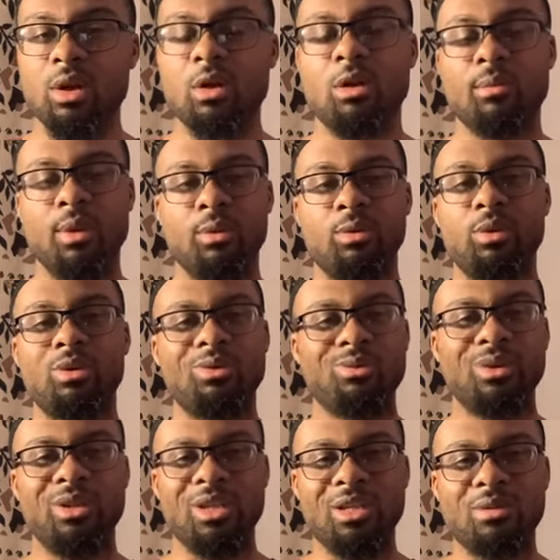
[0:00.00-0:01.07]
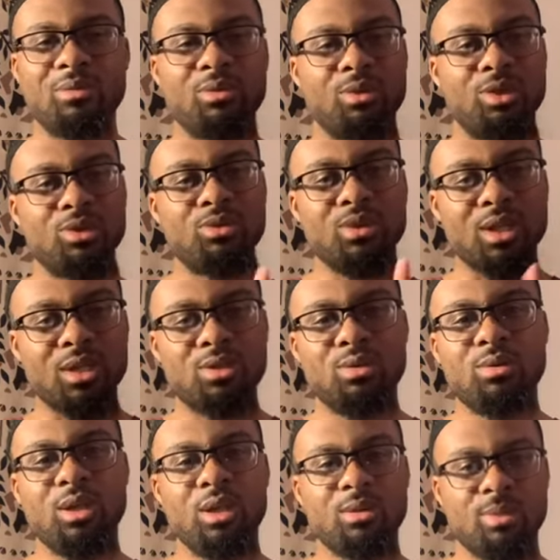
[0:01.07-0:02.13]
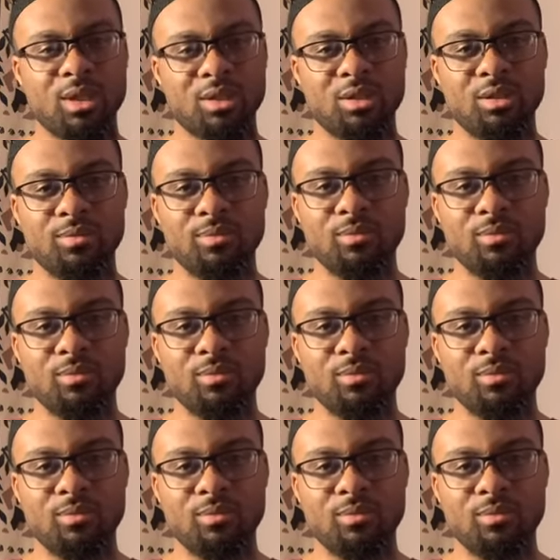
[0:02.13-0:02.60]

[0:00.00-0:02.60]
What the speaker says: Or maybe we do realize it, but we choose not to express it.